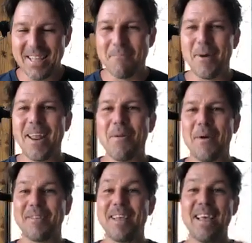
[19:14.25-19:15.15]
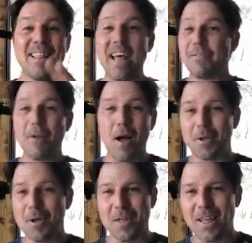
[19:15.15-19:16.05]
But anyways, that's
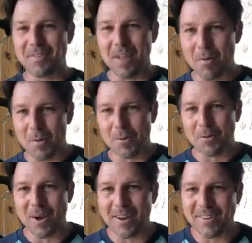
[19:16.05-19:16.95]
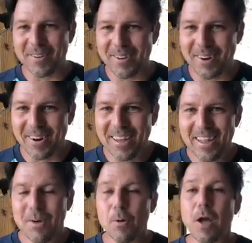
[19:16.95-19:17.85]
not good. That's not what we're trying to do here.
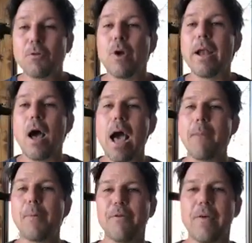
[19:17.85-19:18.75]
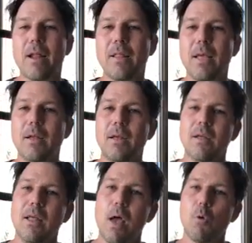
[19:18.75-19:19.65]
We're not trying to hyperventilate,
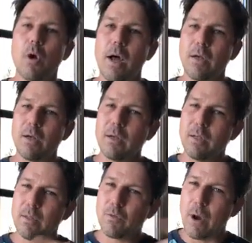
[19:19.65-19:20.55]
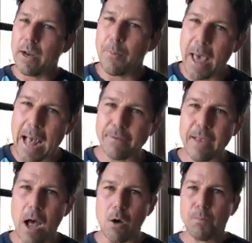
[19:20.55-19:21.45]
and we're not trying to pass
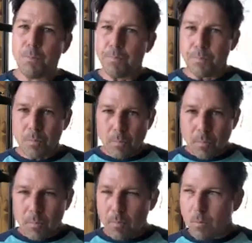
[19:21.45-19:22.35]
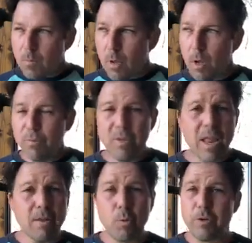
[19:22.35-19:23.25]
out.
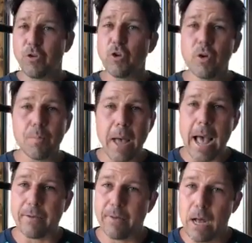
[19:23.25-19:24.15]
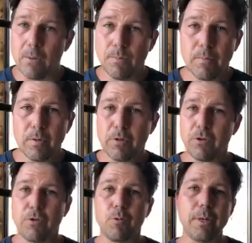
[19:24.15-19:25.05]
We shouldn't pass out. There
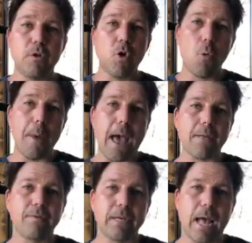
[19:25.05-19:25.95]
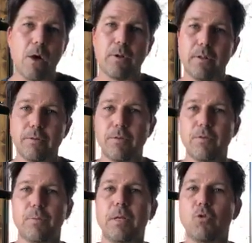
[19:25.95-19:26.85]
should be no passing out in this. This
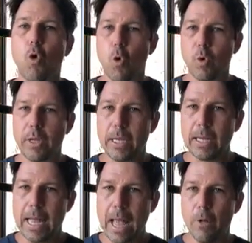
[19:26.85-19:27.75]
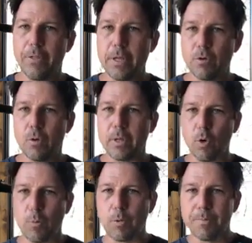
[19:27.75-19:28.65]
should be totally healthy, totally
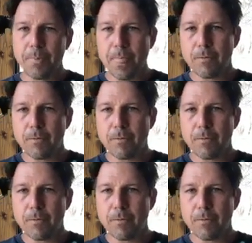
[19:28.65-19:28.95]
normal.